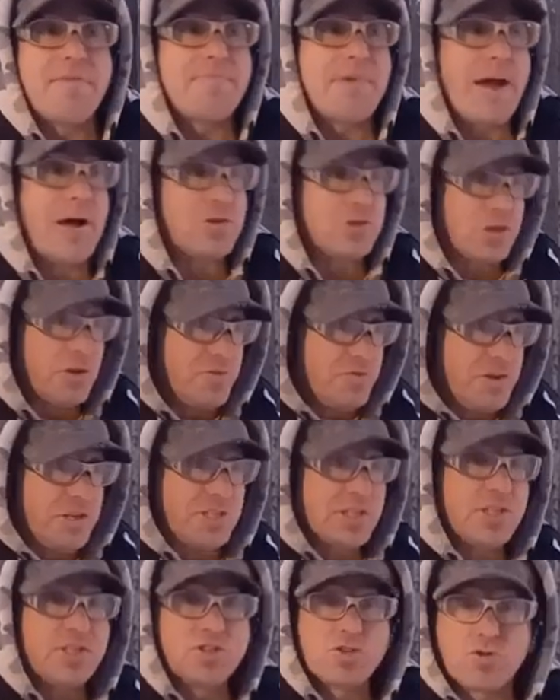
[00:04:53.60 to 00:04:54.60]
pounds. This
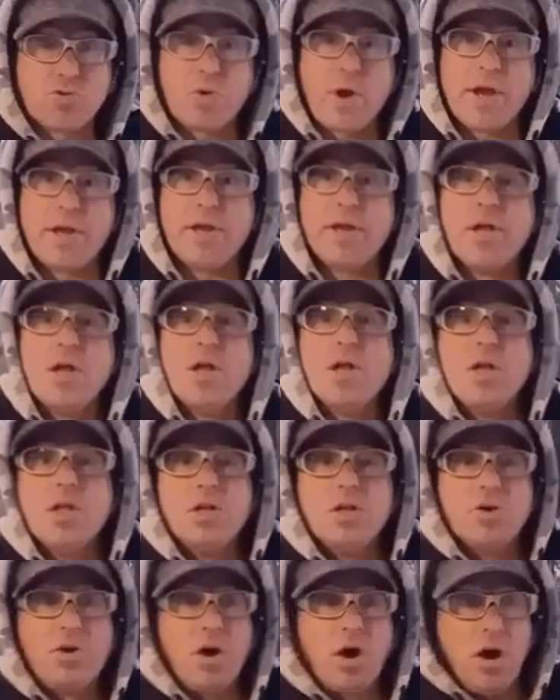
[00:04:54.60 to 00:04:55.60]
is great
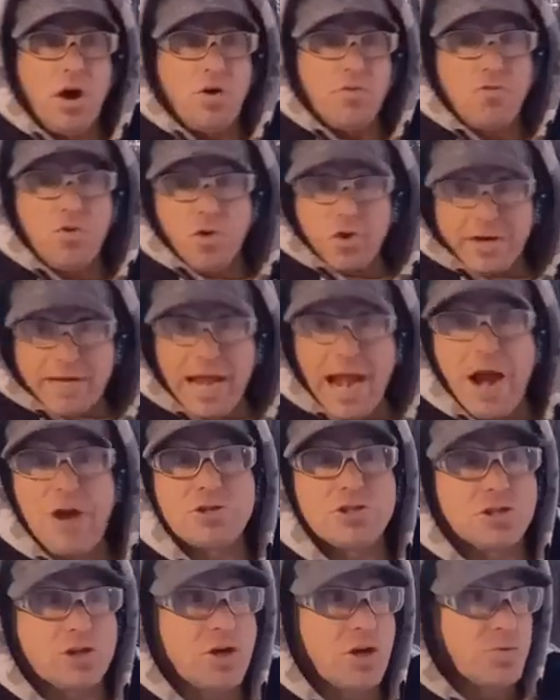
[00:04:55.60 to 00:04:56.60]
for a
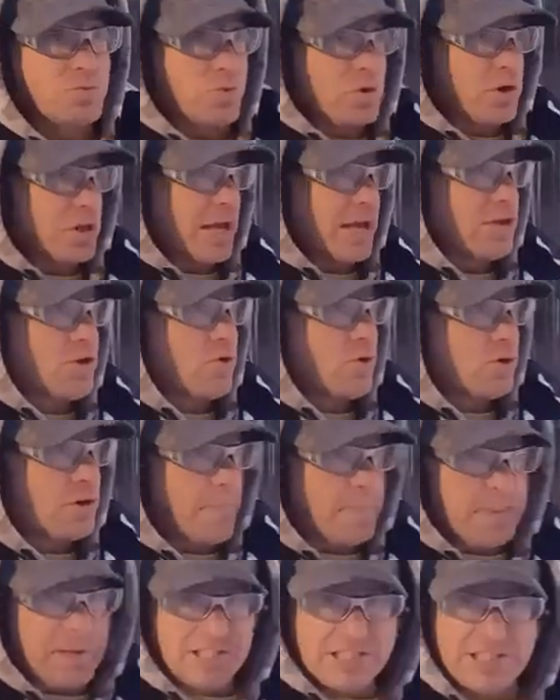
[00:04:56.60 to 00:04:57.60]
Garrison gun where, like, you're in a
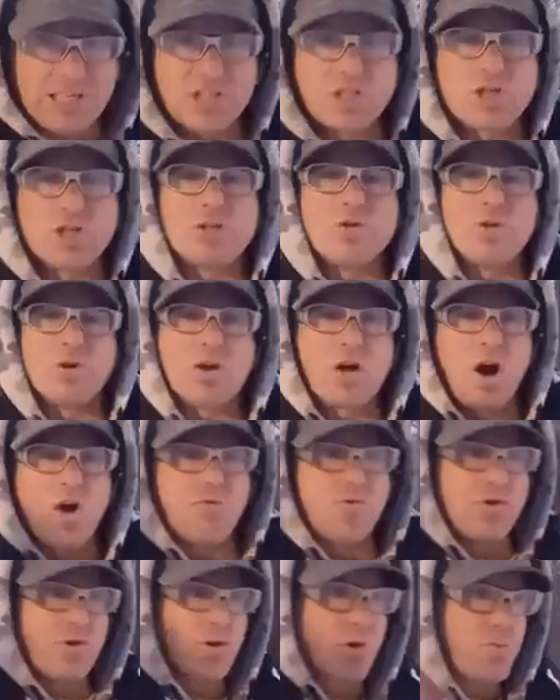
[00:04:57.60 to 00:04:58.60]
position, you're
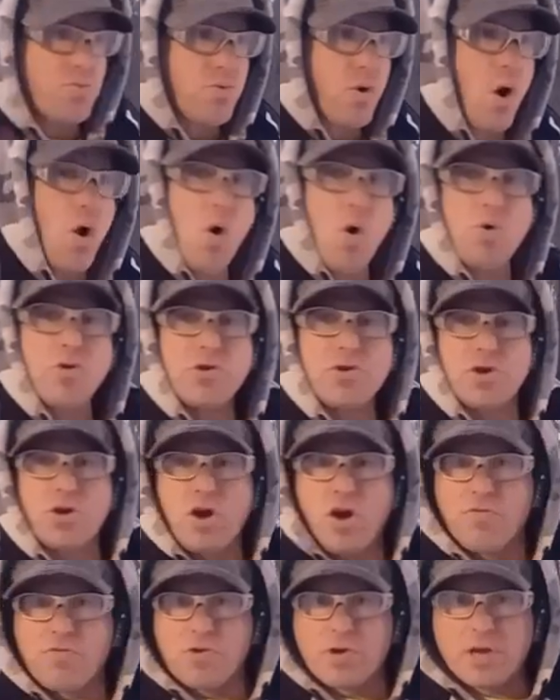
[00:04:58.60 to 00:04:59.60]
covering a road, or you're
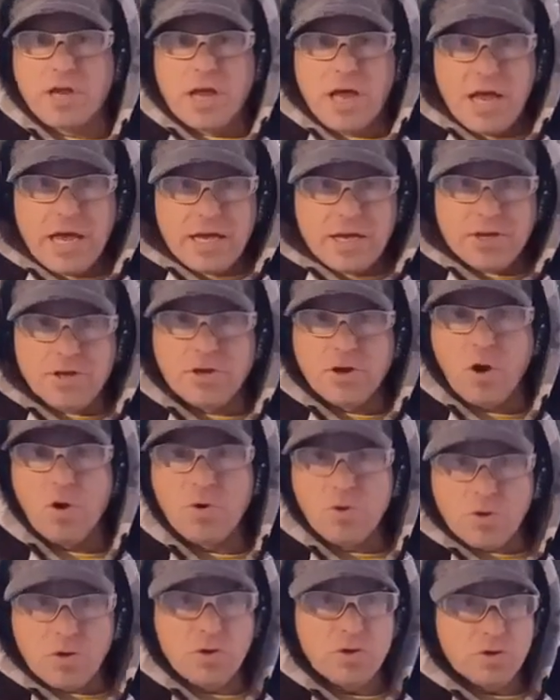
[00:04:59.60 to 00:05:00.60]
covering, you
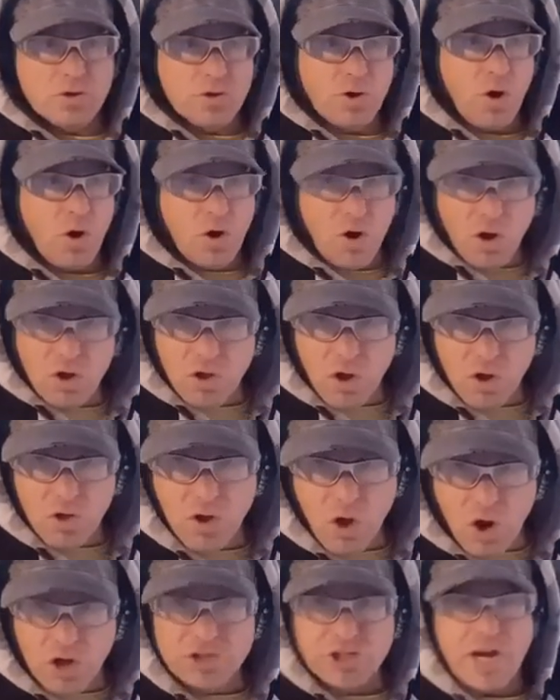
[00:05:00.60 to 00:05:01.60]
know, a
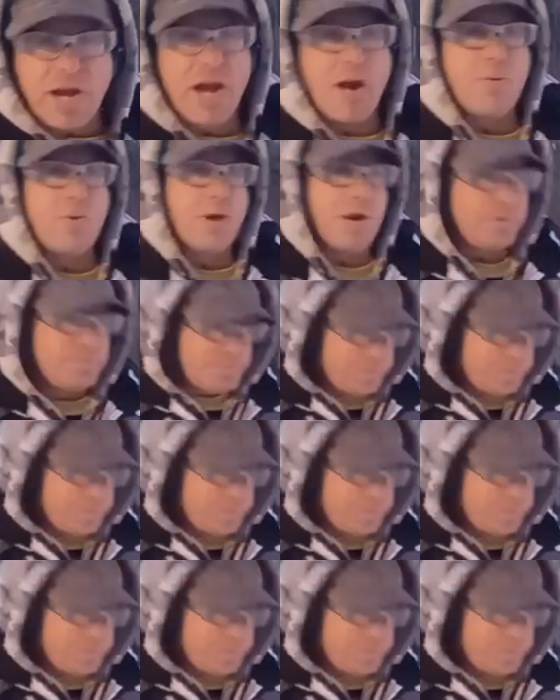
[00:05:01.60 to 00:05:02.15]
large area.